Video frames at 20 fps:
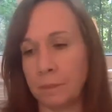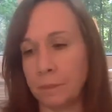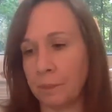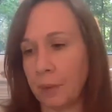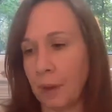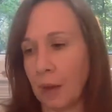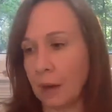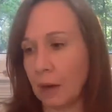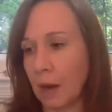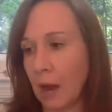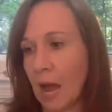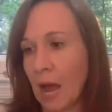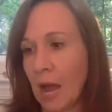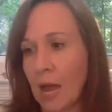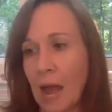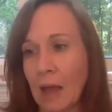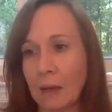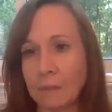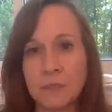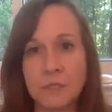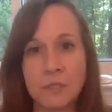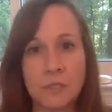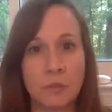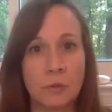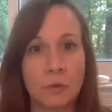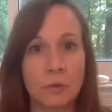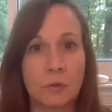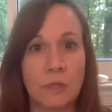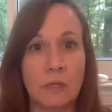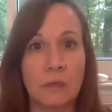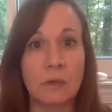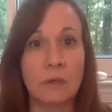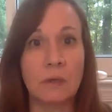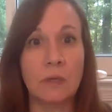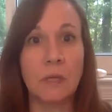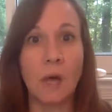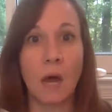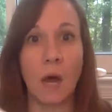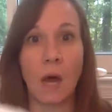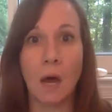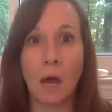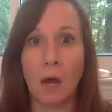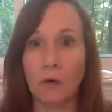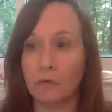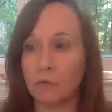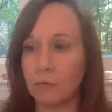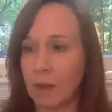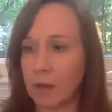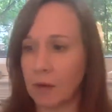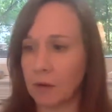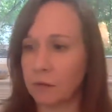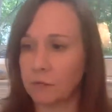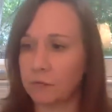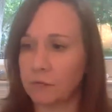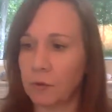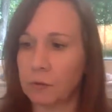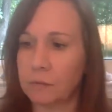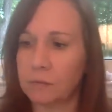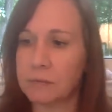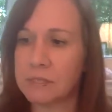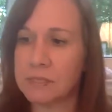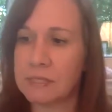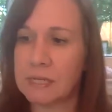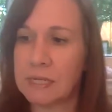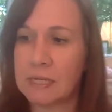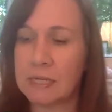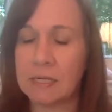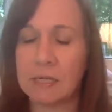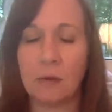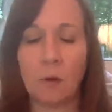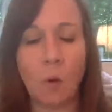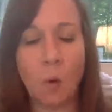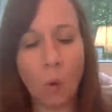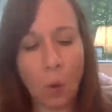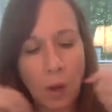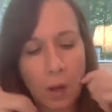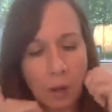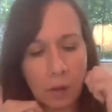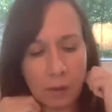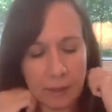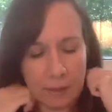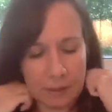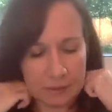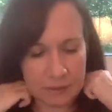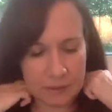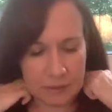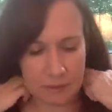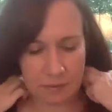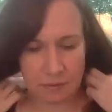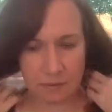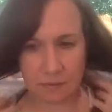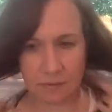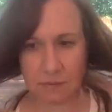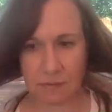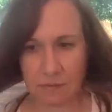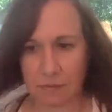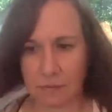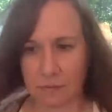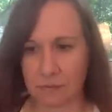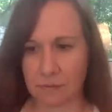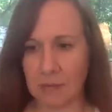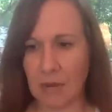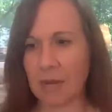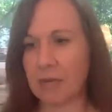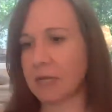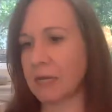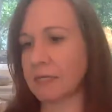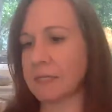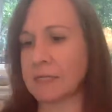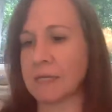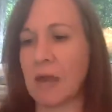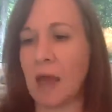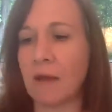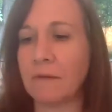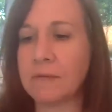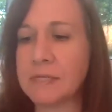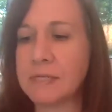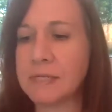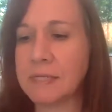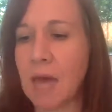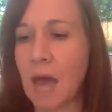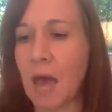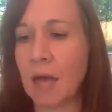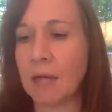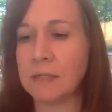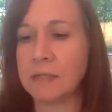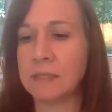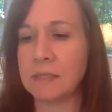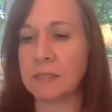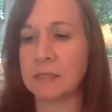But I absolutely love meadow foam seed oil. It doesn't have a scent.